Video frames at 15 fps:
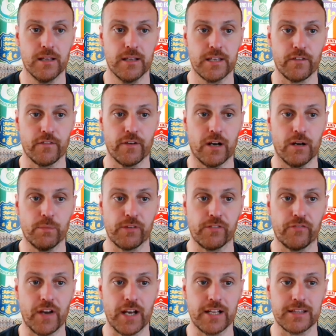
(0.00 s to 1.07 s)
You've always
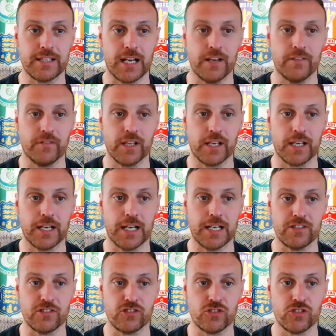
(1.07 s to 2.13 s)
felt that if they could
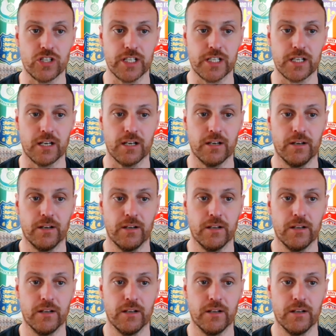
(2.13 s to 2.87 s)
add a striker,